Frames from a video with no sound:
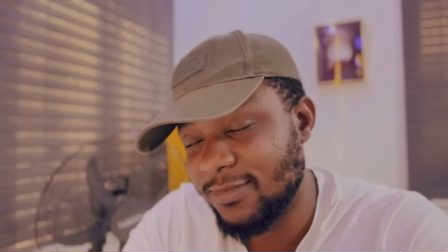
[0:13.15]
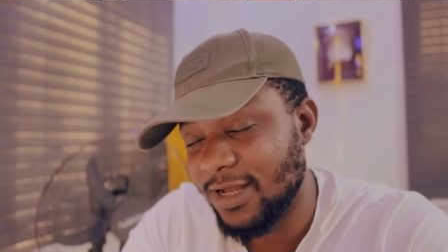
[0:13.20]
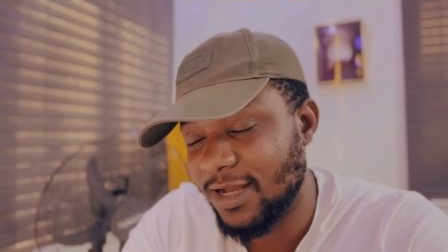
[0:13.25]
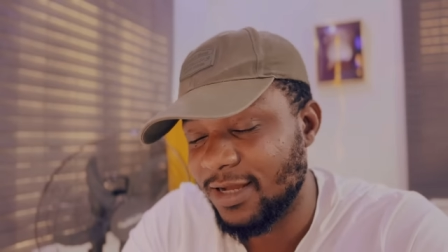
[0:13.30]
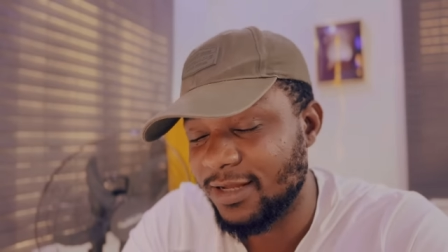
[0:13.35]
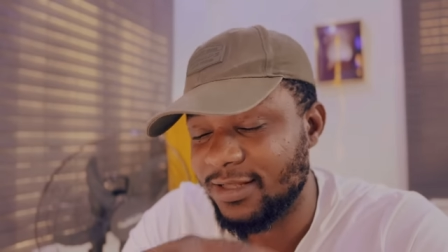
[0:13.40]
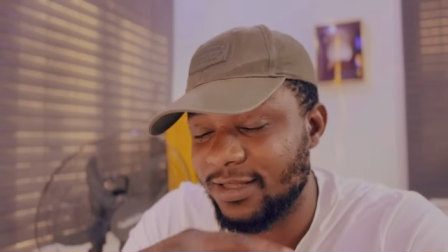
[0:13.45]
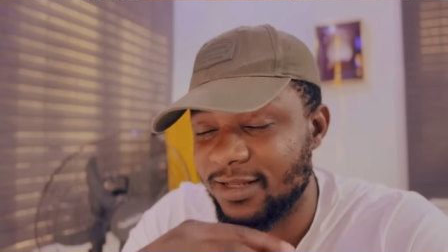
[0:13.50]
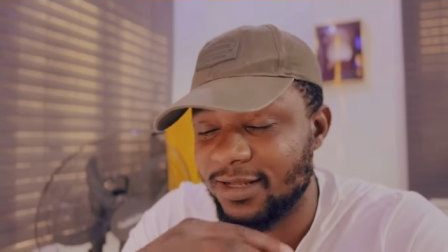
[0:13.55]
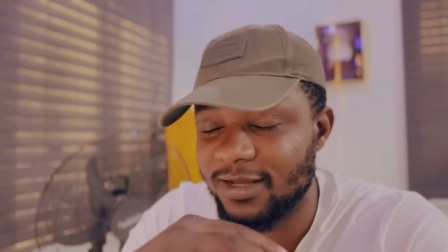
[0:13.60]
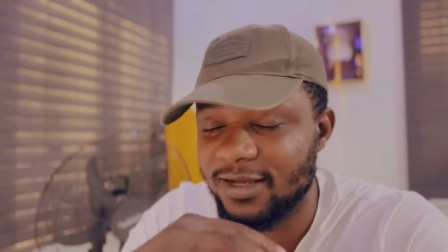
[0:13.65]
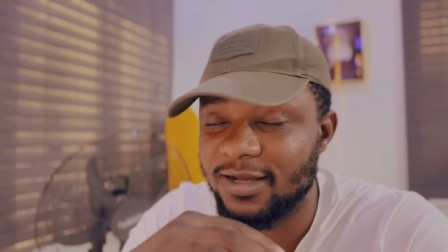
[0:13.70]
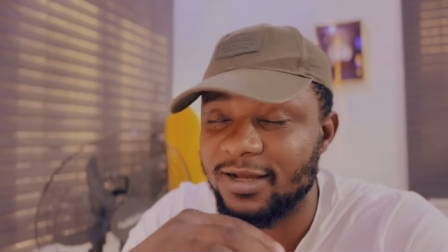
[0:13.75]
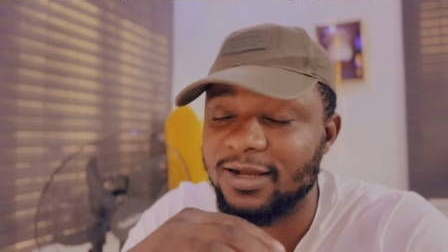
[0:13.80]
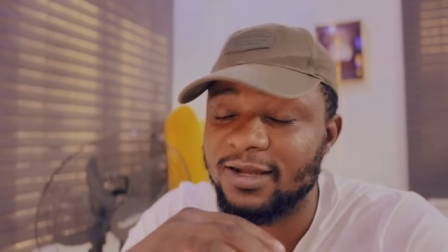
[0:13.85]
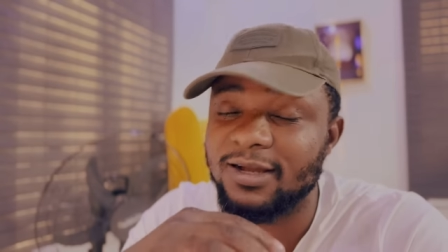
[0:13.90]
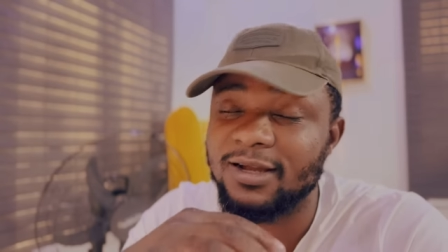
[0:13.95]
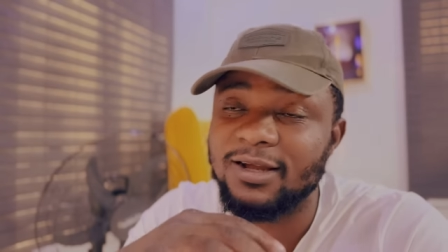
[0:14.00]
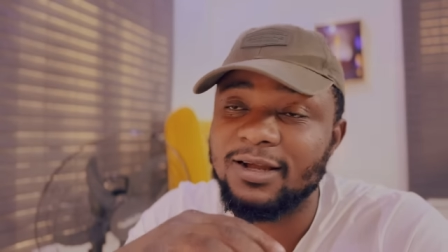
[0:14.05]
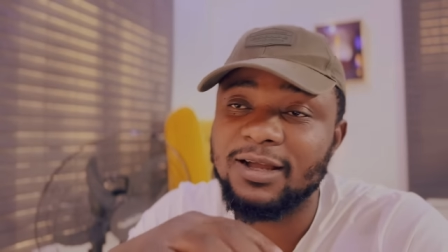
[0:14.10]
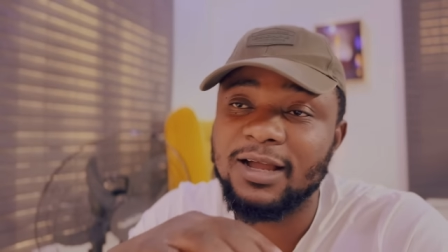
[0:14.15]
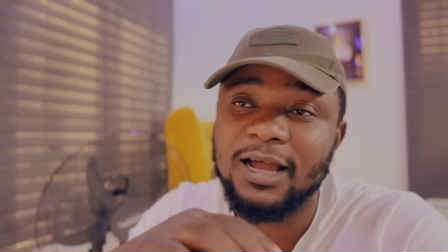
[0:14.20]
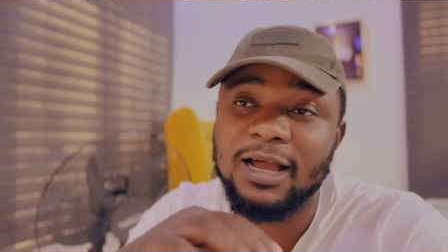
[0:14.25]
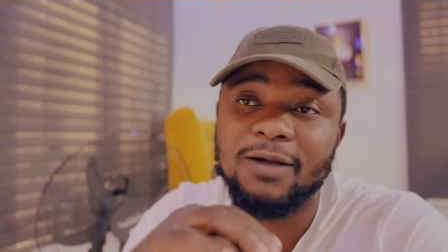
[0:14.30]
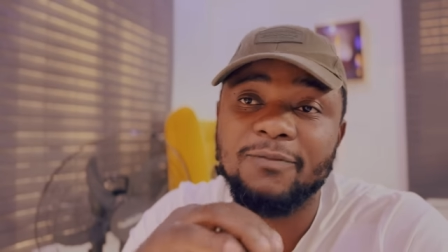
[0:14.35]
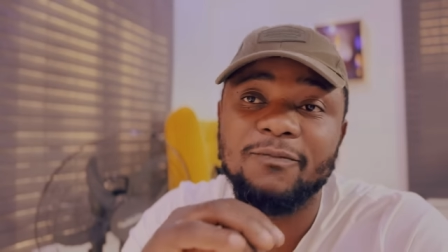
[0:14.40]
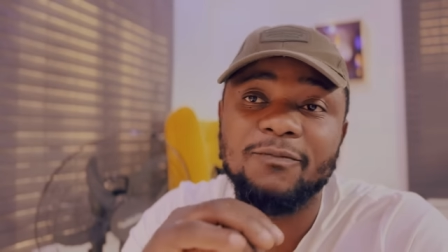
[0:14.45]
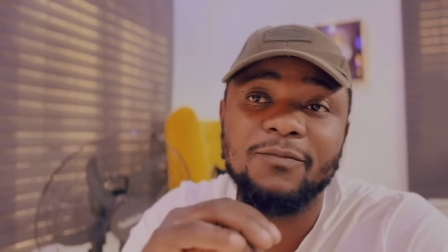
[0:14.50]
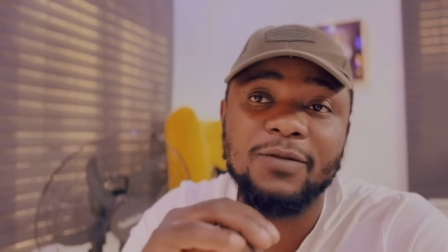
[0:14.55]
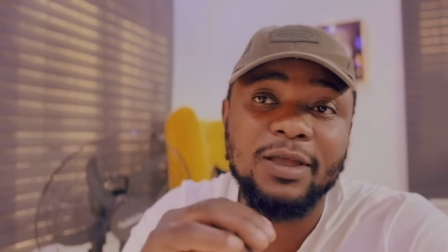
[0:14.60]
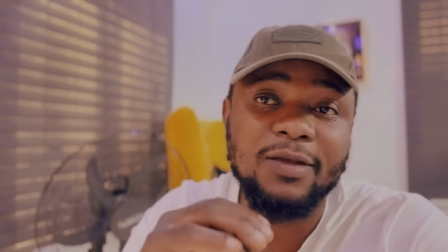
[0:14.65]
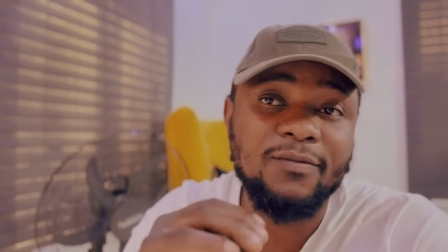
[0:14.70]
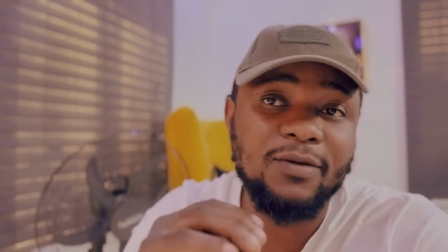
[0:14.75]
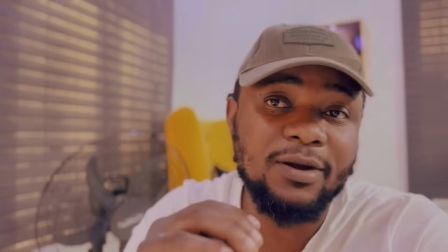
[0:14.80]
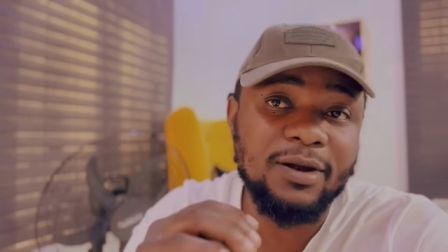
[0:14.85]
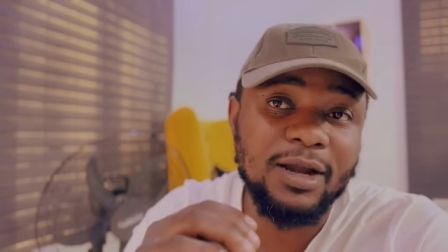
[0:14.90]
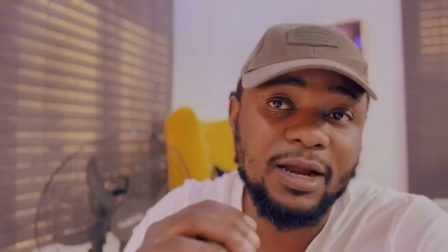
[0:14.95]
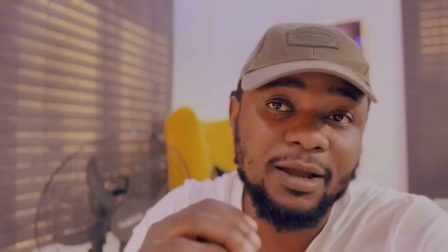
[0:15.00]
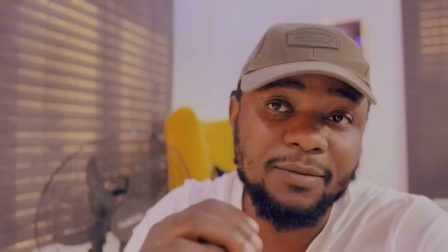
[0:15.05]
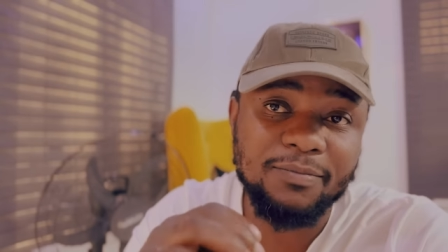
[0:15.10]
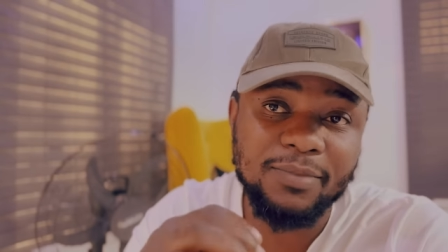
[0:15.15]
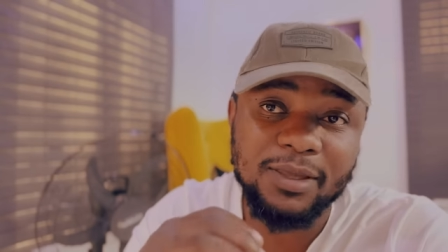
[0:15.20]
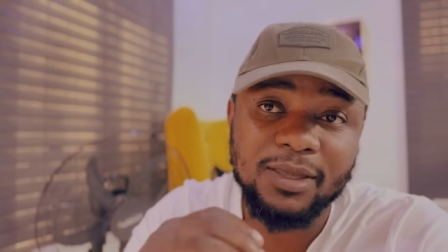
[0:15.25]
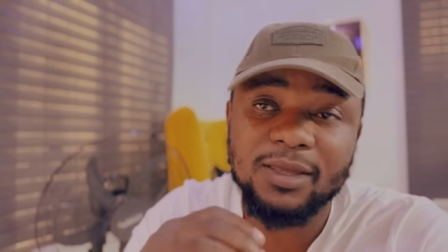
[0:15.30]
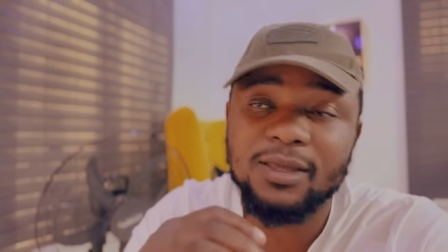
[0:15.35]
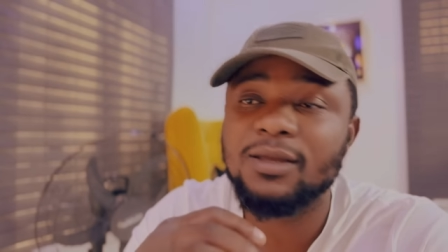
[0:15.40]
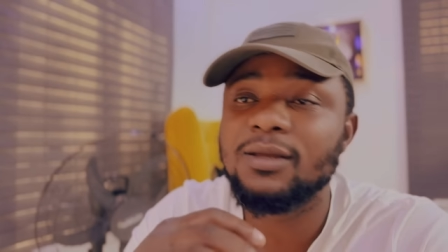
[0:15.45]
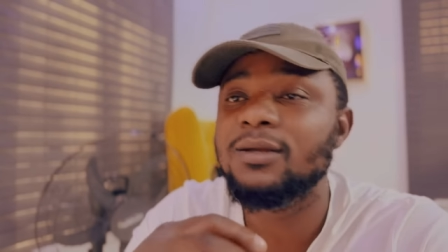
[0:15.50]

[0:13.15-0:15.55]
and uh, I'm very, very happy.